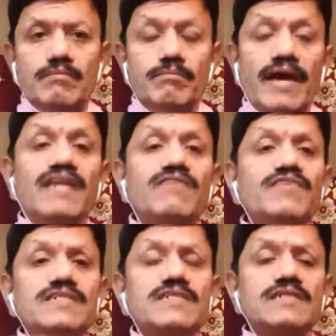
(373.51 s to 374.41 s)

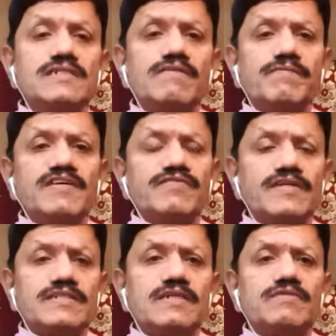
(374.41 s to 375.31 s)
Manifestation of
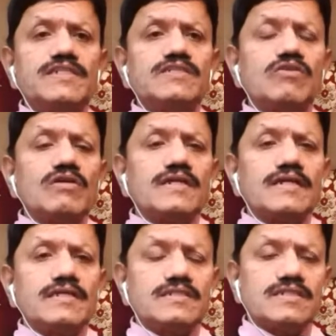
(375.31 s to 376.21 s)
perfection which is
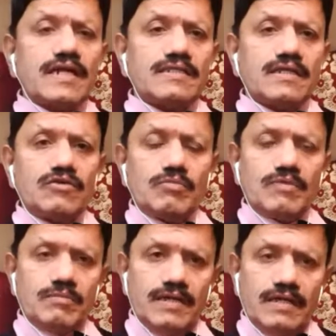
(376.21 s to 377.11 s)
already inside the
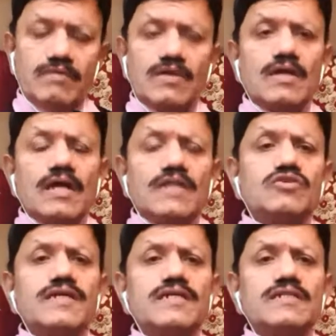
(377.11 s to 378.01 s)
human being.
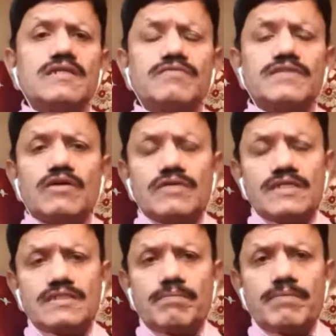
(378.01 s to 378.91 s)
Education without
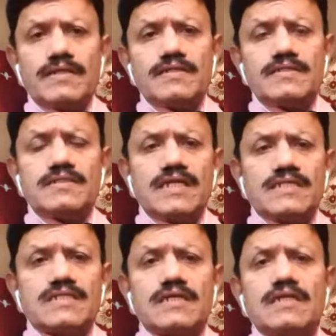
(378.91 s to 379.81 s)
discipline is
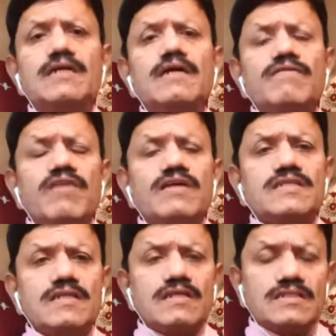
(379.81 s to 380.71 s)
just a
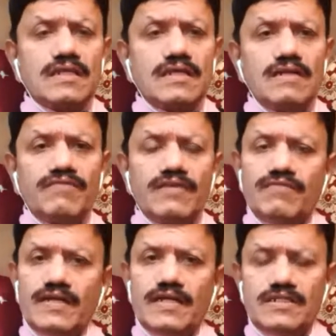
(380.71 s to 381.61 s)
fluxinous
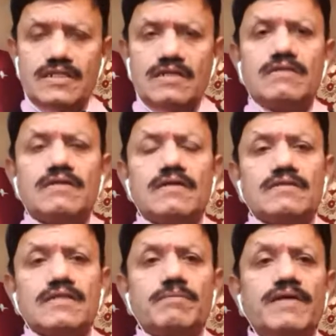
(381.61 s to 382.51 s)
nihilification.
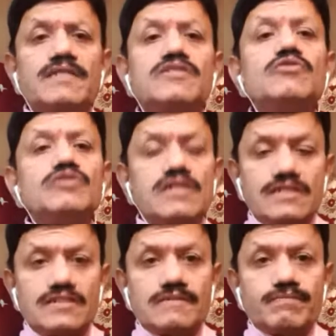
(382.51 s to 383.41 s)
That means
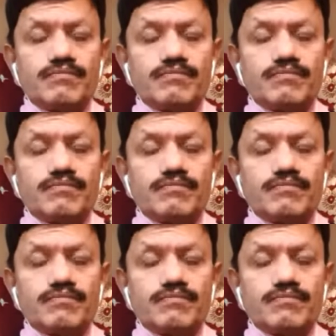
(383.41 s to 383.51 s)
useless.